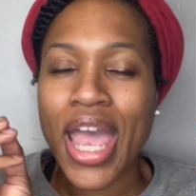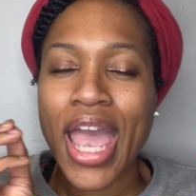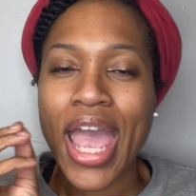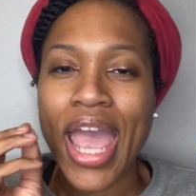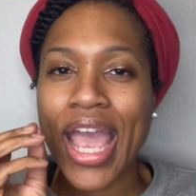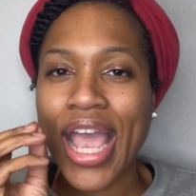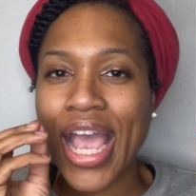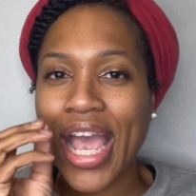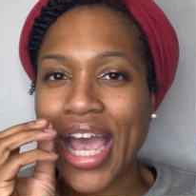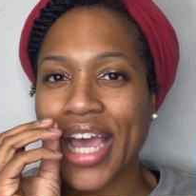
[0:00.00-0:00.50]

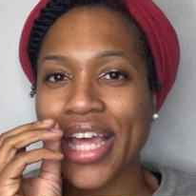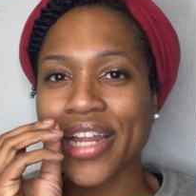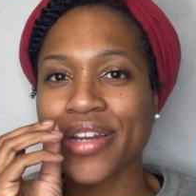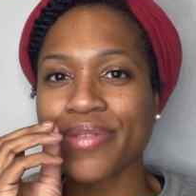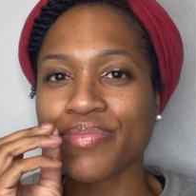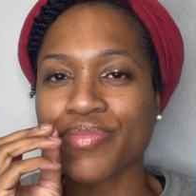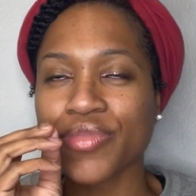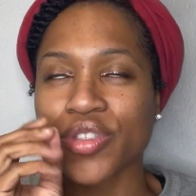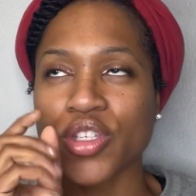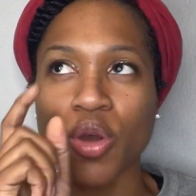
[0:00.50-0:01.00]

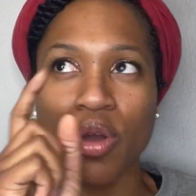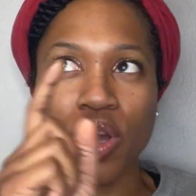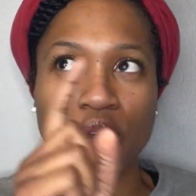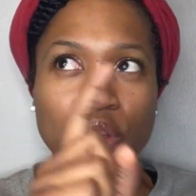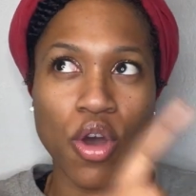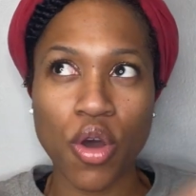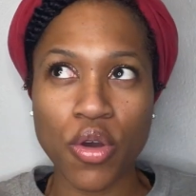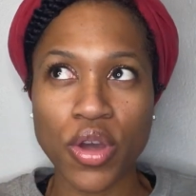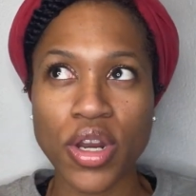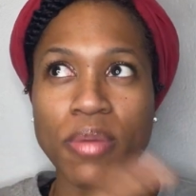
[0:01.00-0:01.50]
And so
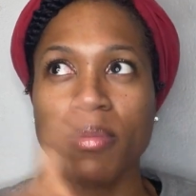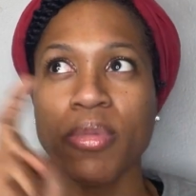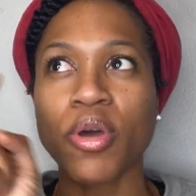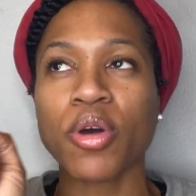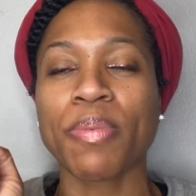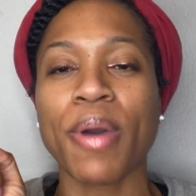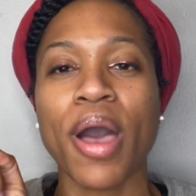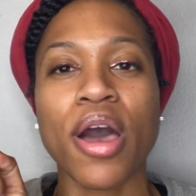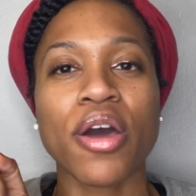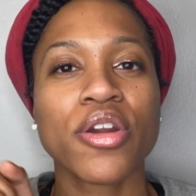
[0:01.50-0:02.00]
coconut milk
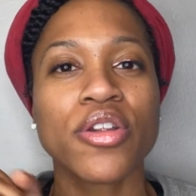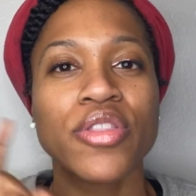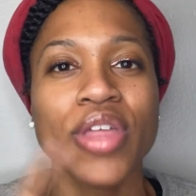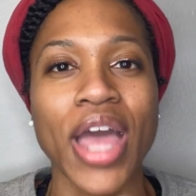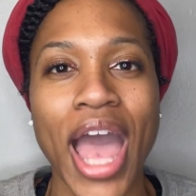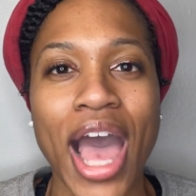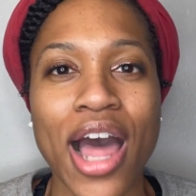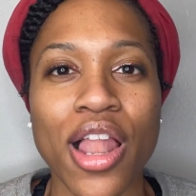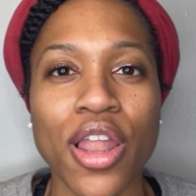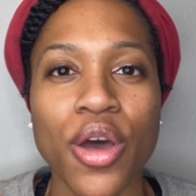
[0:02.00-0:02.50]
powder, the
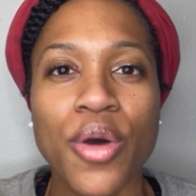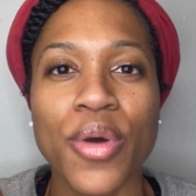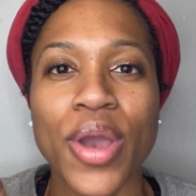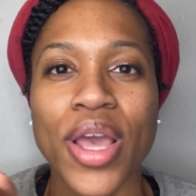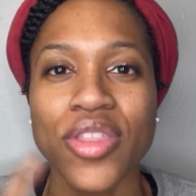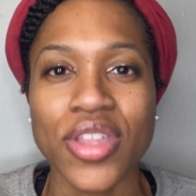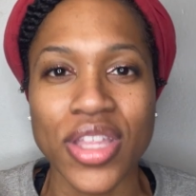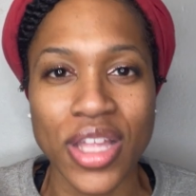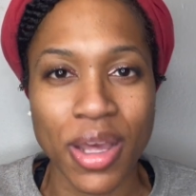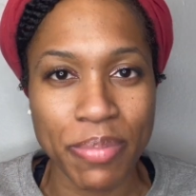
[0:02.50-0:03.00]
aloe,
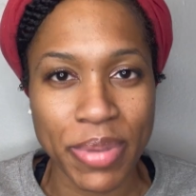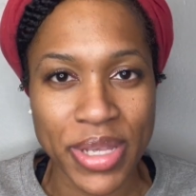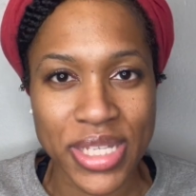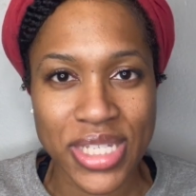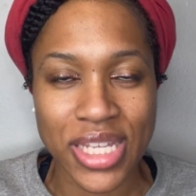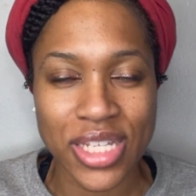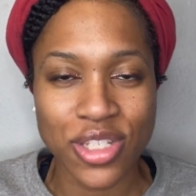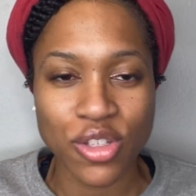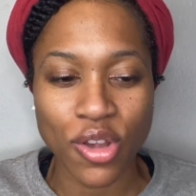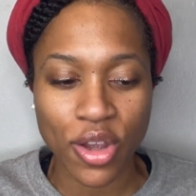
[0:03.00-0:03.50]
and then
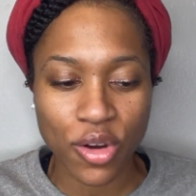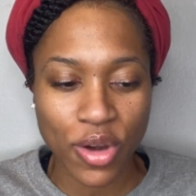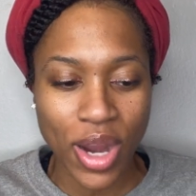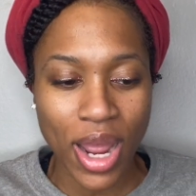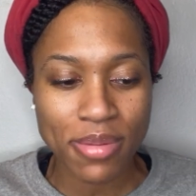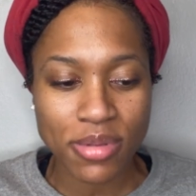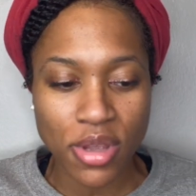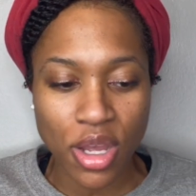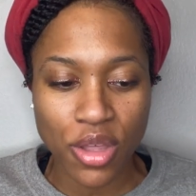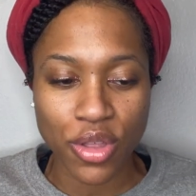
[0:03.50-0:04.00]
hibiscus. So I
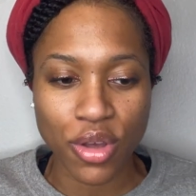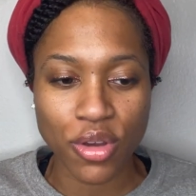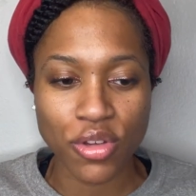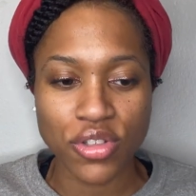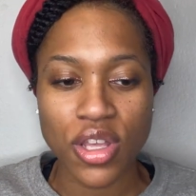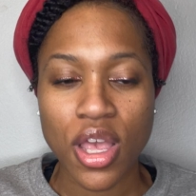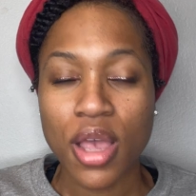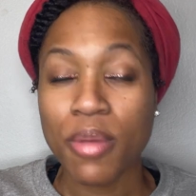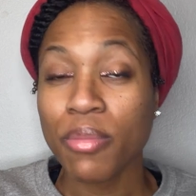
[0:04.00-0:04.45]
grabbed all those.